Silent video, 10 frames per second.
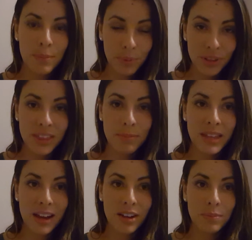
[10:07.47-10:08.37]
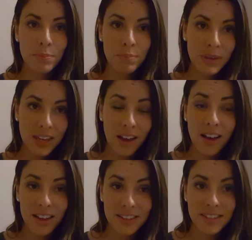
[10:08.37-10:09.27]
I put them there
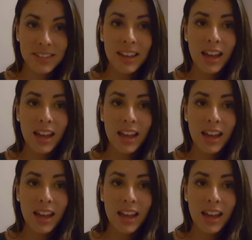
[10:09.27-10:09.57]
because